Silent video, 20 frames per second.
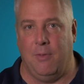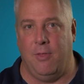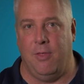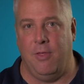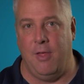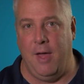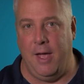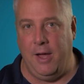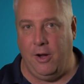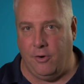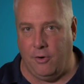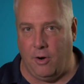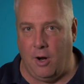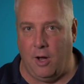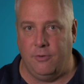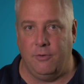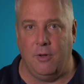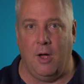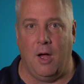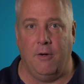They
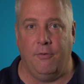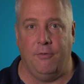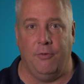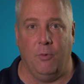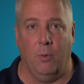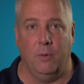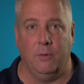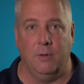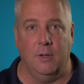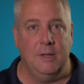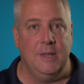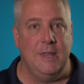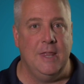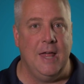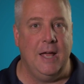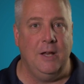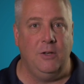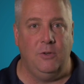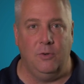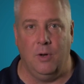cross off the one that
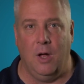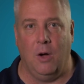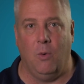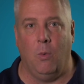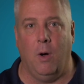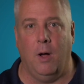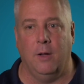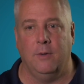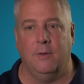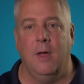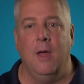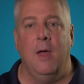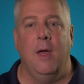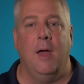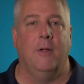they do not want,